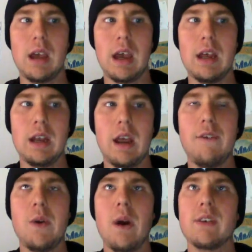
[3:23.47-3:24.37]
And
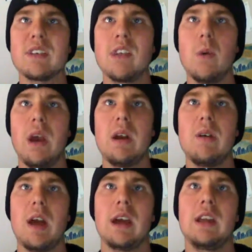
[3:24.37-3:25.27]
if you have a slow
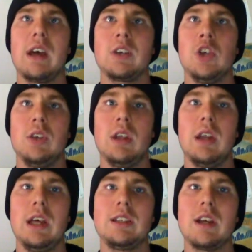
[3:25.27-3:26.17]
internet connection,
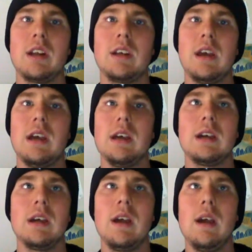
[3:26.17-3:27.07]
then it's going to take